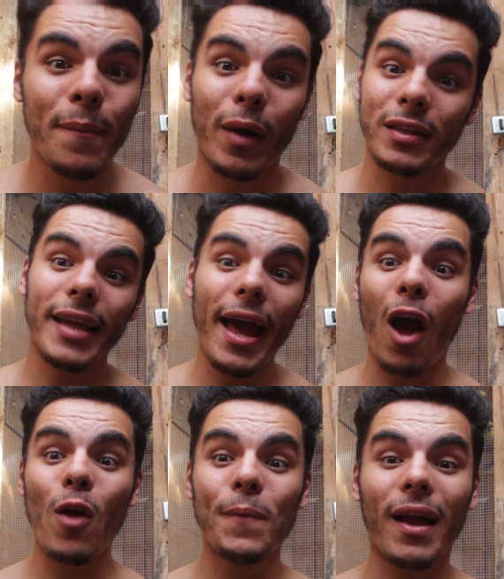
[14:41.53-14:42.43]
But yeah,
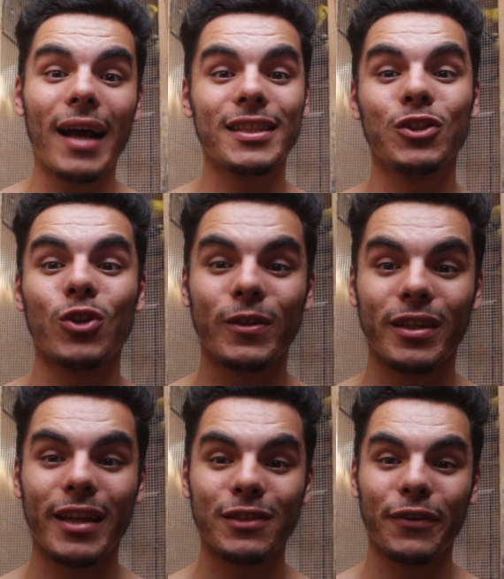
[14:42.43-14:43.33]
I hope you guys enjoyed
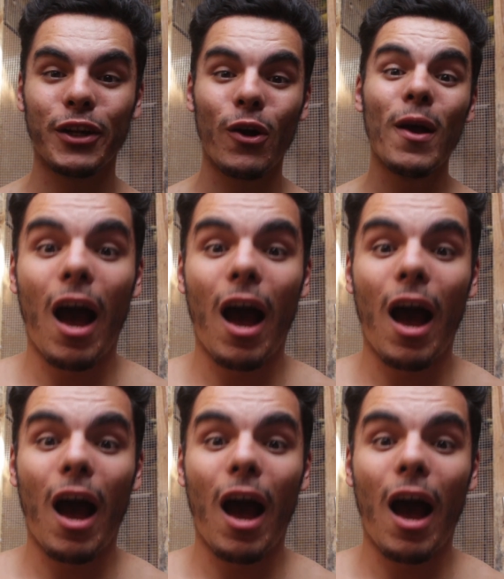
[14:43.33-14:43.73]
today's video.